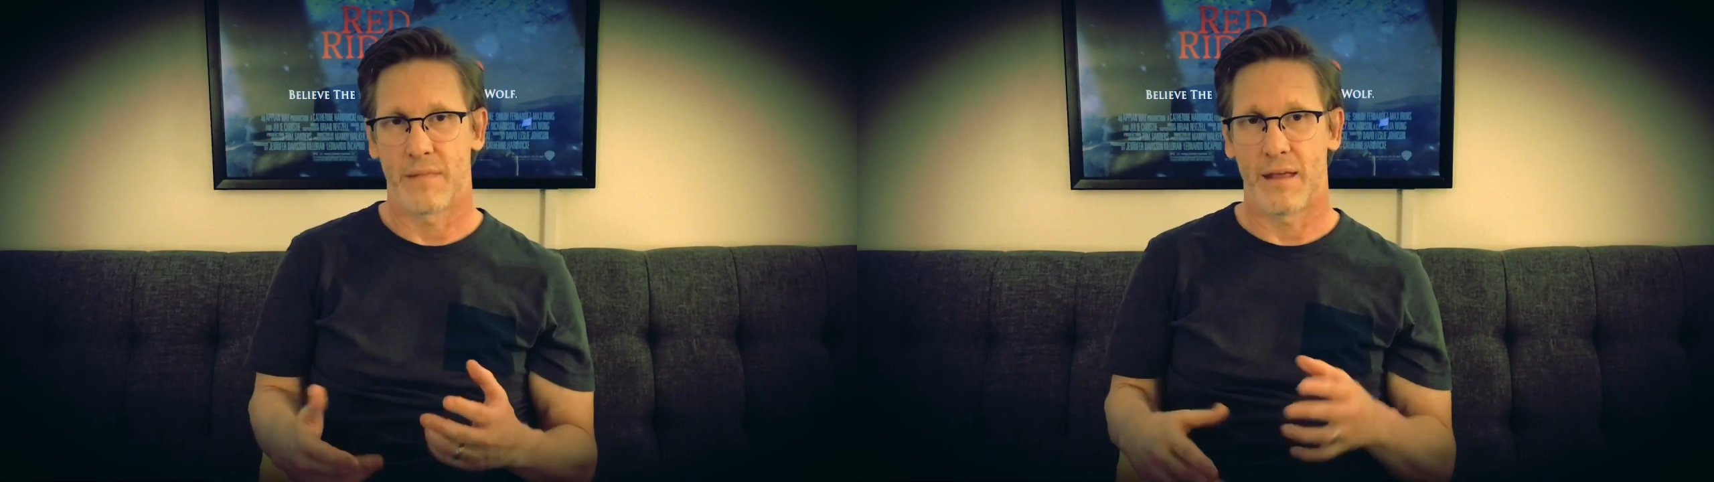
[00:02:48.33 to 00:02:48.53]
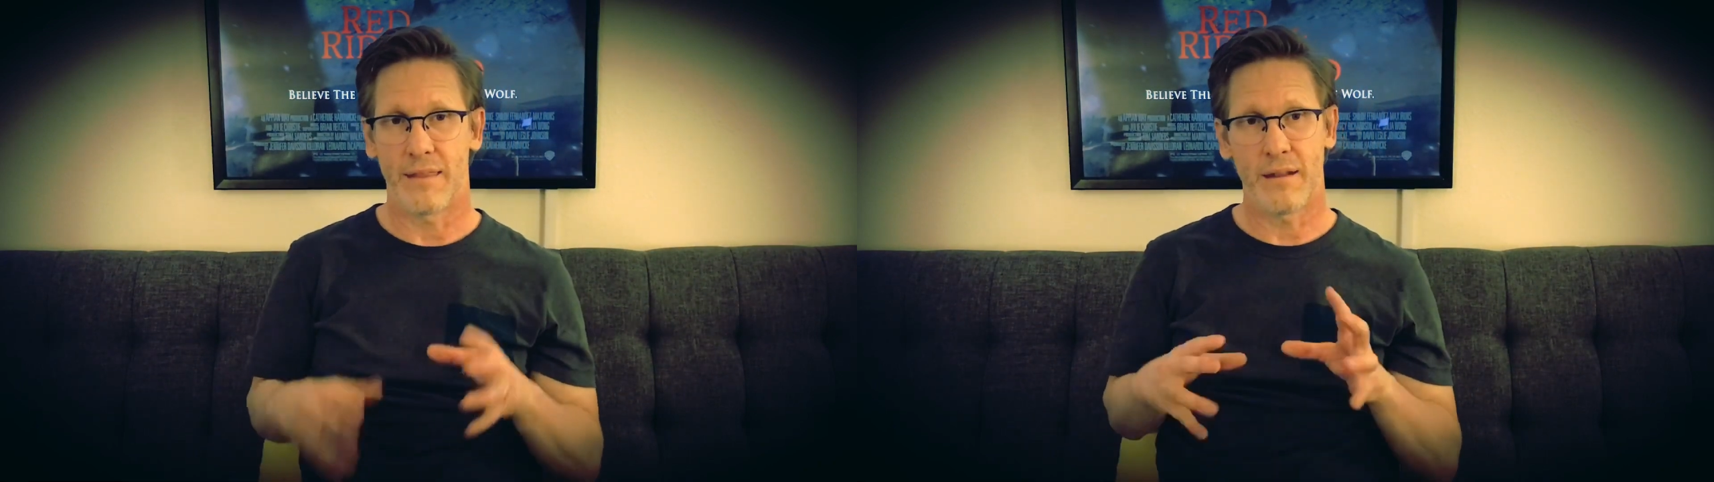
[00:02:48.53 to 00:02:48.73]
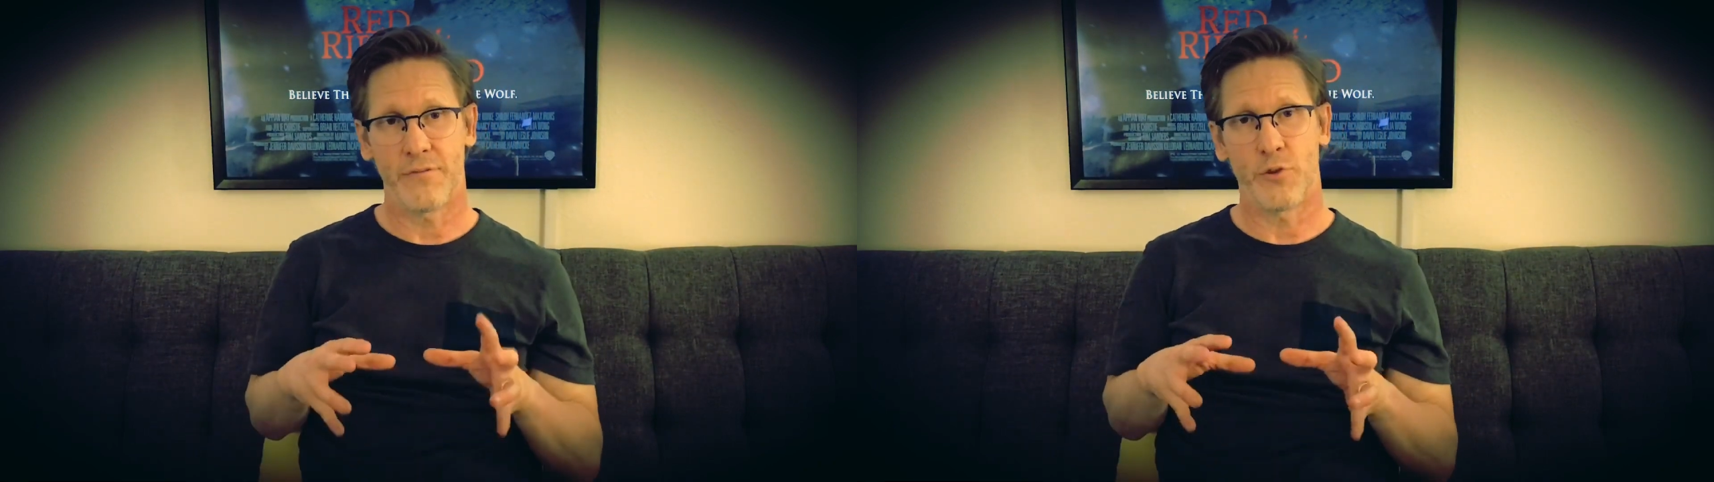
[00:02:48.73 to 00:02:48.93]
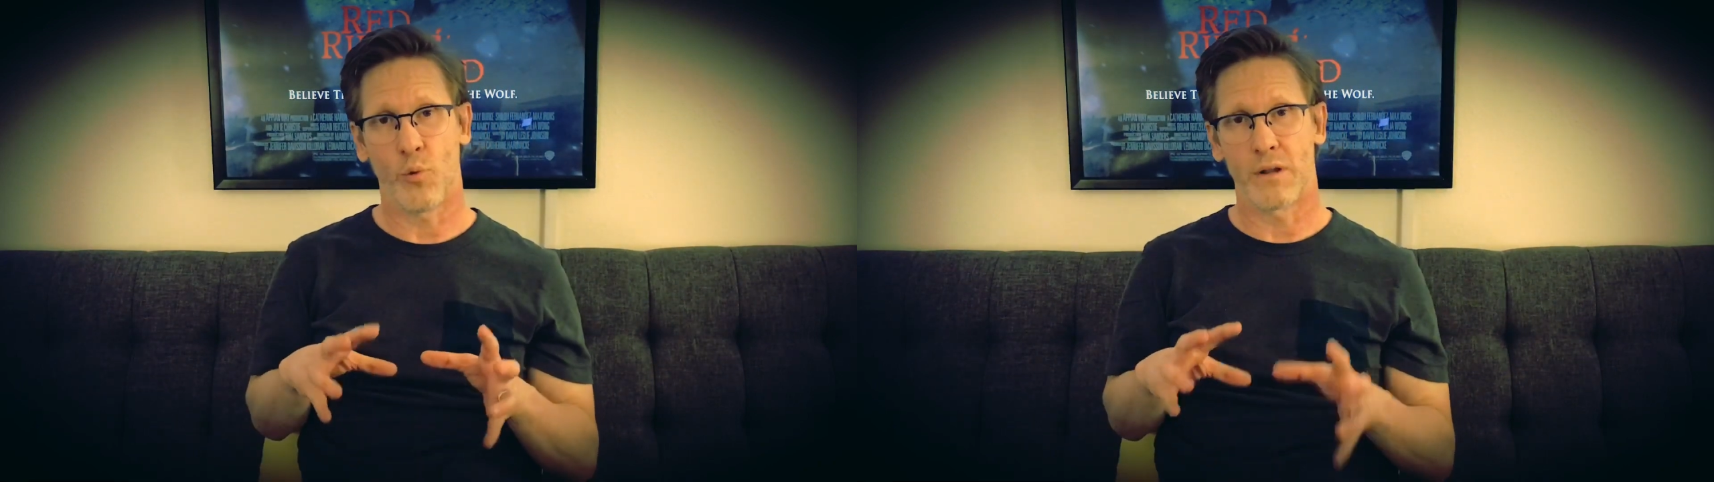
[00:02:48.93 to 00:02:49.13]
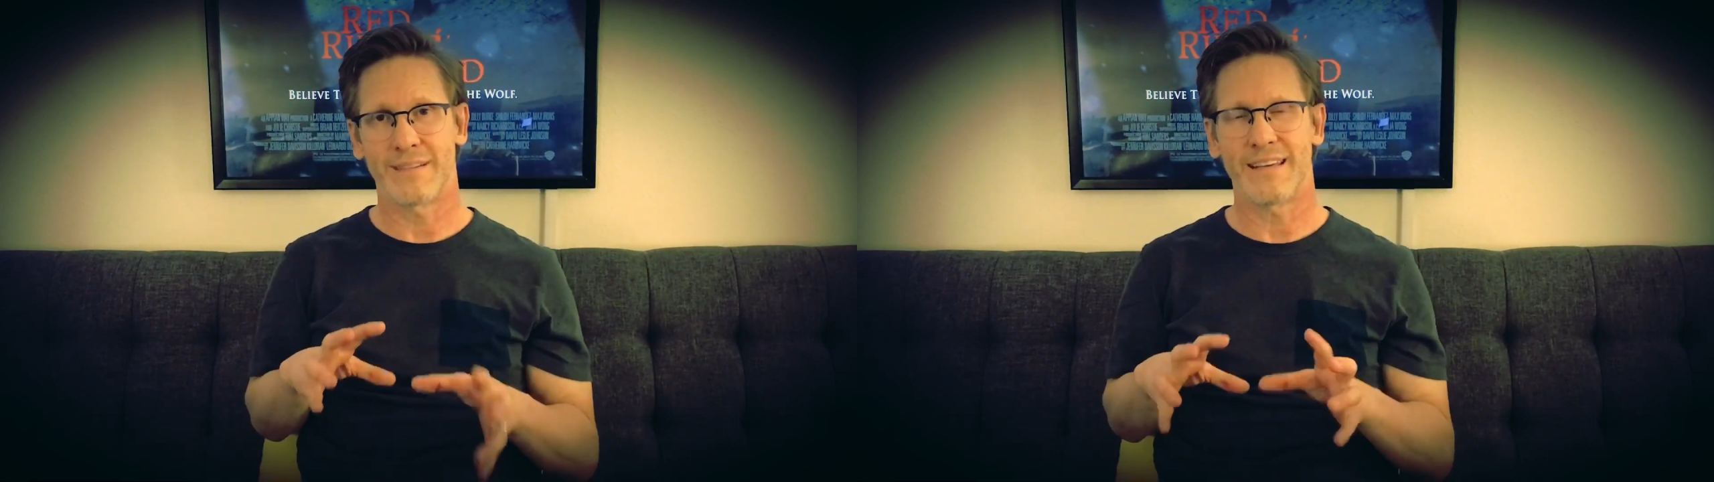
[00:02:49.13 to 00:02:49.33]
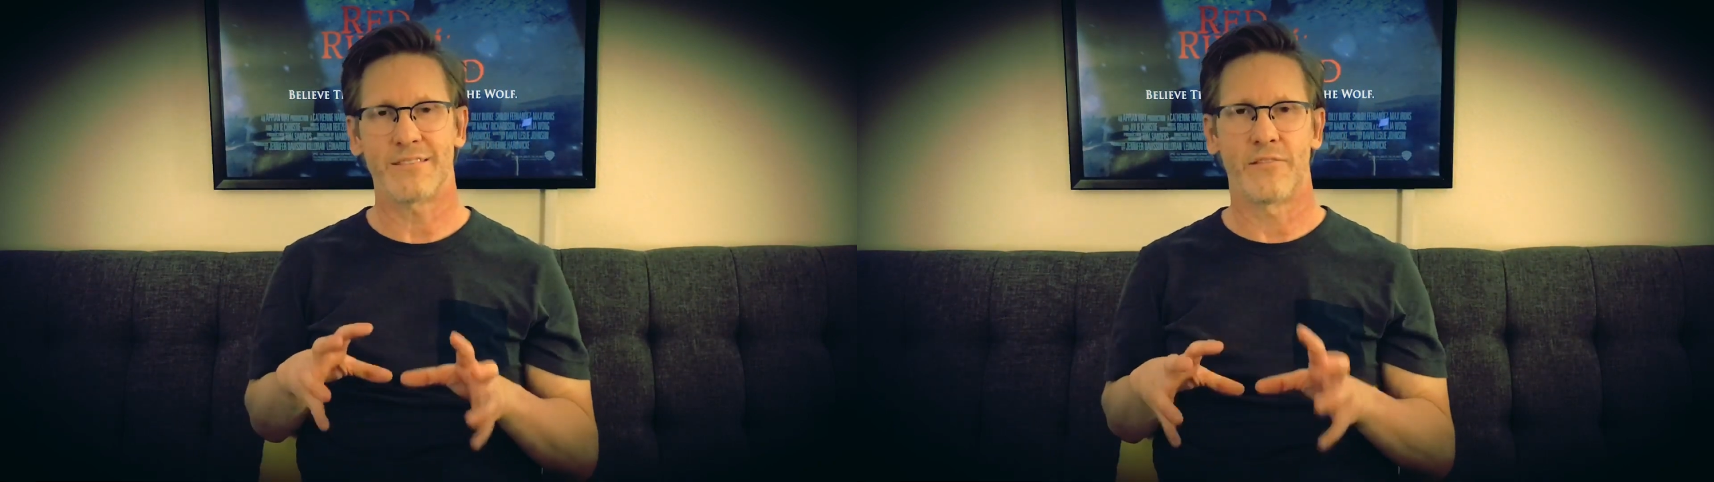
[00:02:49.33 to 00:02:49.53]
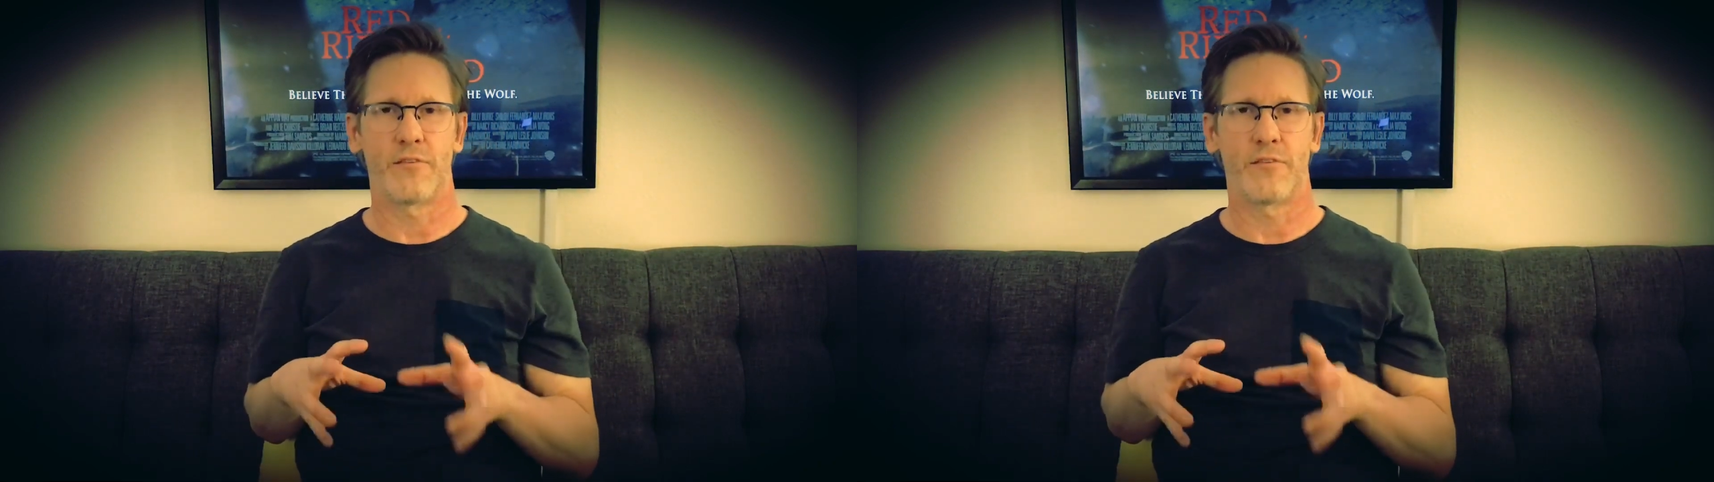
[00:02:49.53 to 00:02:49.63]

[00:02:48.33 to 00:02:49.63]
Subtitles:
And then if you want to take the